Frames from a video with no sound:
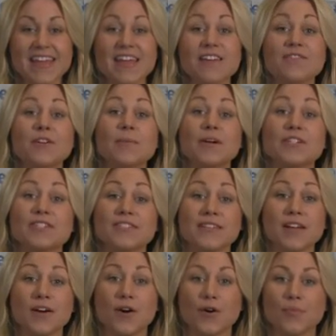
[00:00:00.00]
If you're purchasing
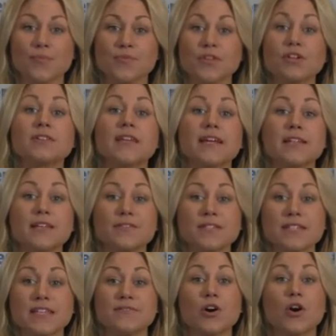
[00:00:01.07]
a home, you'll likely
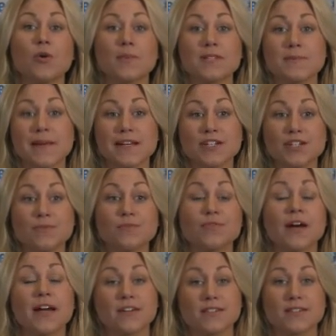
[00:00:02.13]
receive a home inspection
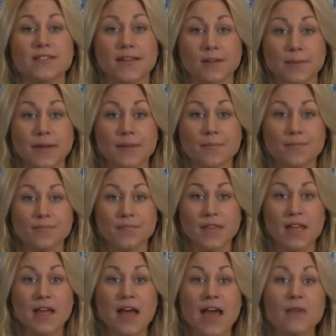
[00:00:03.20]
prior to settlement.
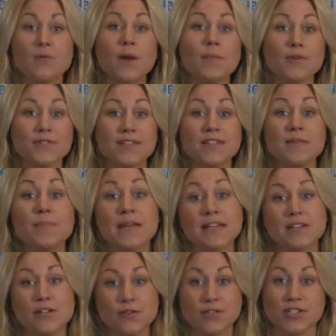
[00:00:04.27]
And while most of the big
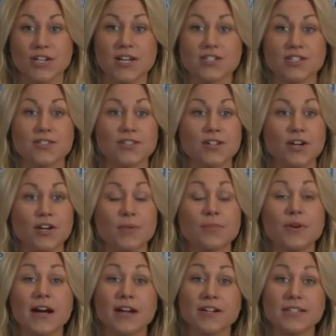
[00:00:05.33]
negotiations occur
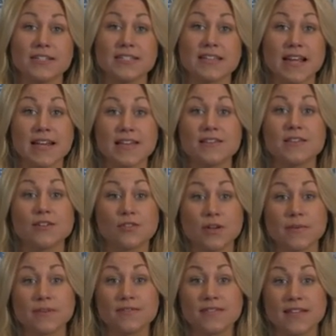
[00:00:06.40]
prior to signing the
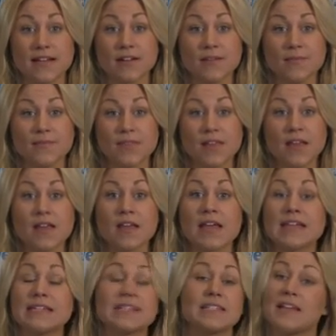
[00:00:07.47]
agreement of sale,
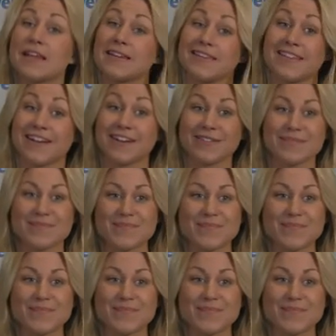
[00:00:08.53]
it doesn't end there.